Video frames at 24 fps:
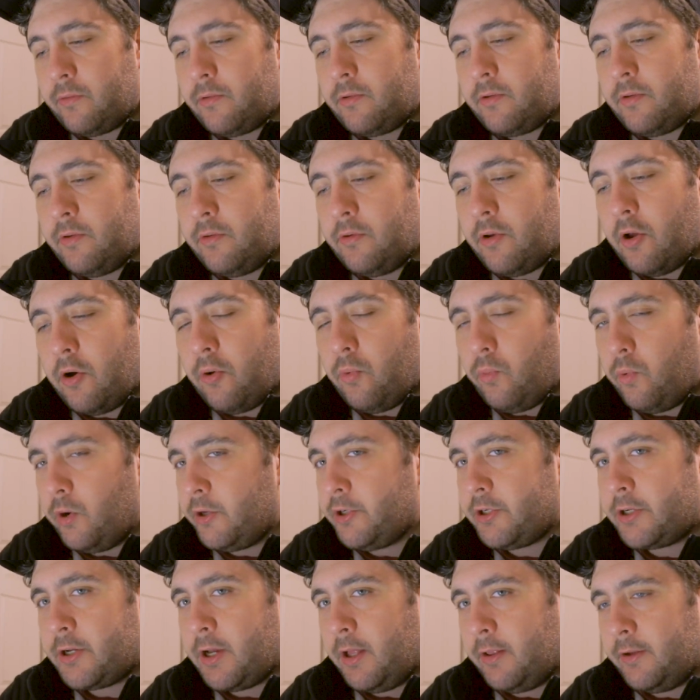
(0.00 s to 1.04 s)
to know
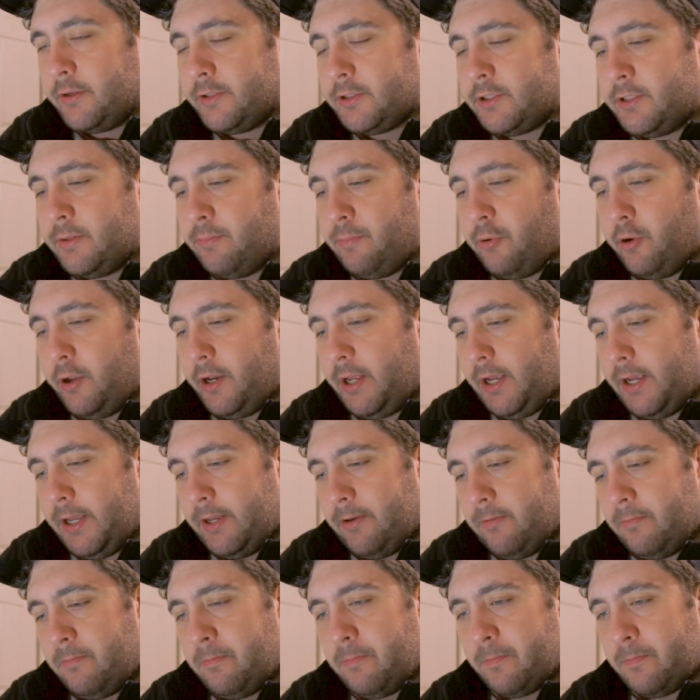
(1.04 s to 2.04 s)
which colors to put in.